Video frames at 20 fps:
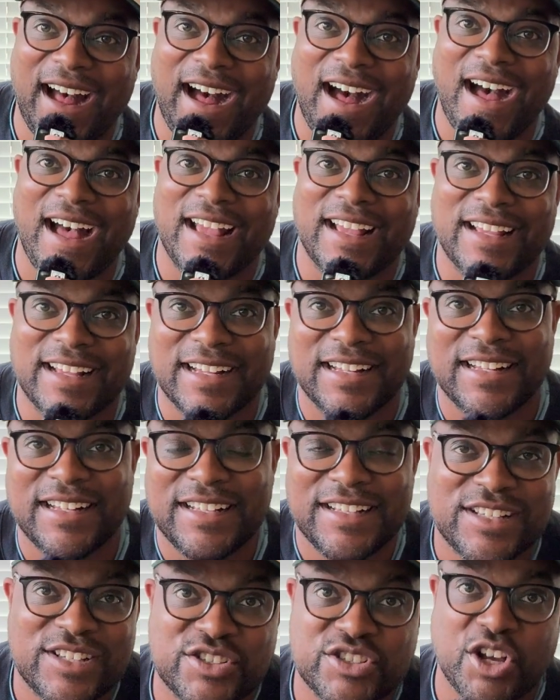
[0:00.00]
Hi.
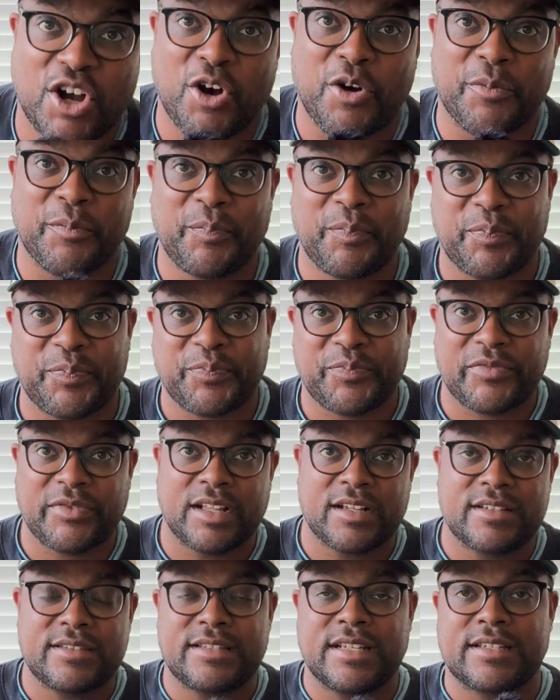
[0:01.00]
So,
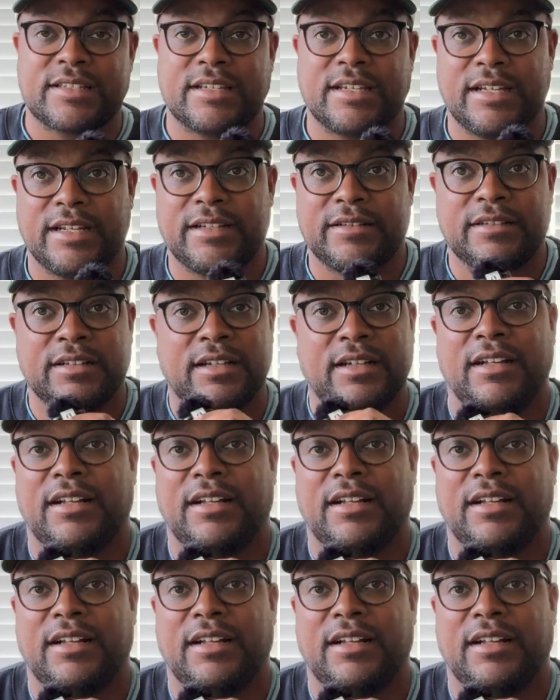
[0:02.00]
six again.